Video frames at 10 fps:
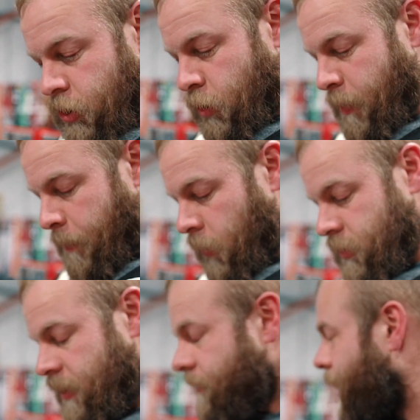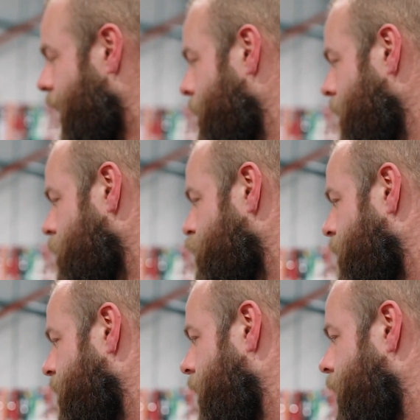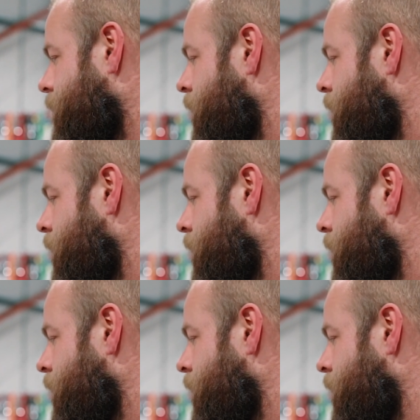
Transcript: super positive and happy in Strom videos.